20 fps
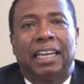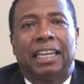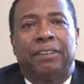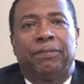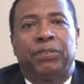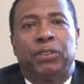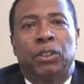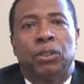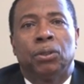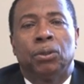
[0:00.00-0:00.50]

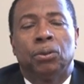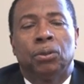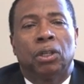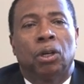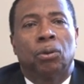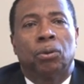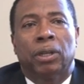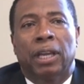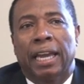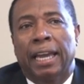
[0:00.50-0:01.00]
if you
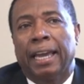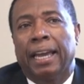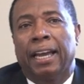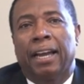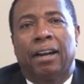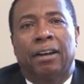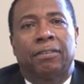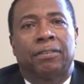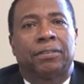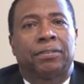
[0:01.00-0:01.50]
don't
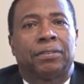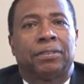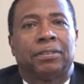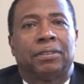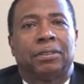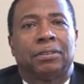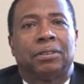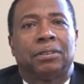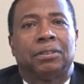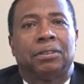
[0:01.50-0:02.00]
have
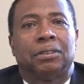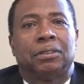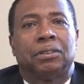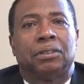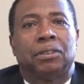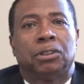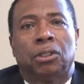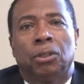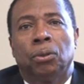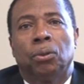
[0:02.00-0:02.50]

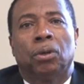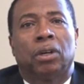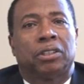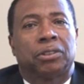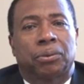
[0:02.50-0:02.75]
two